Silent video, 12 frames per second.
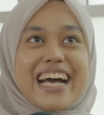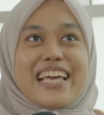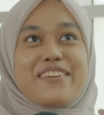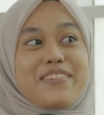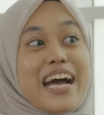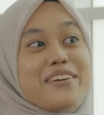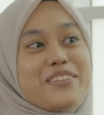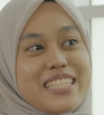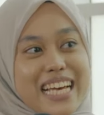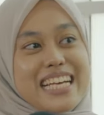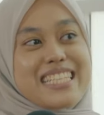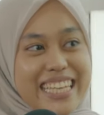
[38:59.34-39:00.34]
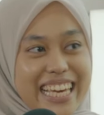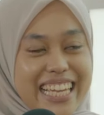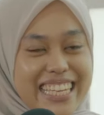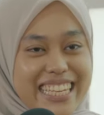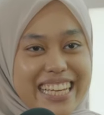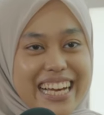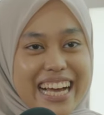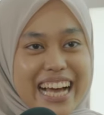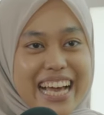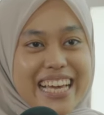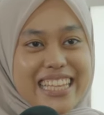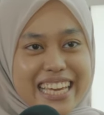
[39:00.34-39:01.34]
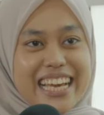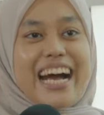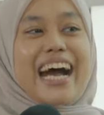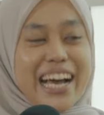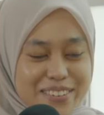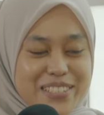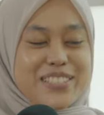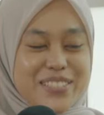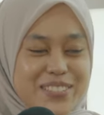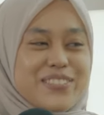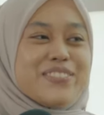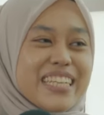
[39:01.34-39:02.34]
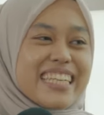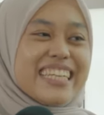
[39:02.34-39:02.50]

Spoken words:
If I was as a kid, I think I want to do.